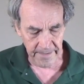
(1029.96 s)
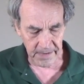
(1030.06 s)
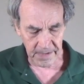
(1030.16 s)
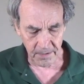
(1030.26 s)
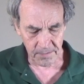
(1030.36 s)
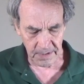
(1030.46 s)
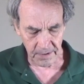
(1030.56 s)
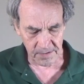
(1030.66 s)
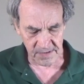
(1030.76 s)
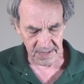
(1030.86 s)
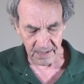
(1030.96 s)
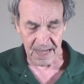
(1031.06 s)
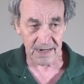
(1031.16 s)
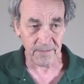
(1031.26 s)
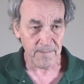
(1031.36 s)
you don't see a
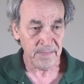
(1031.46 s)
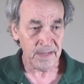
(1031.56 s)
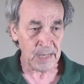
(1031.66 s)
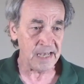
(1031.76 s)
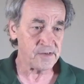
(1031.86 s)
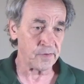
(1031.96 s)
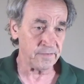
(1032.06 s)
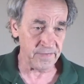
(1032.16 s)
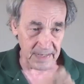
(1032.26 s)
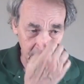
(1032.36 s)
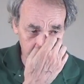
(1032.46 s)
lot of that sort of thing.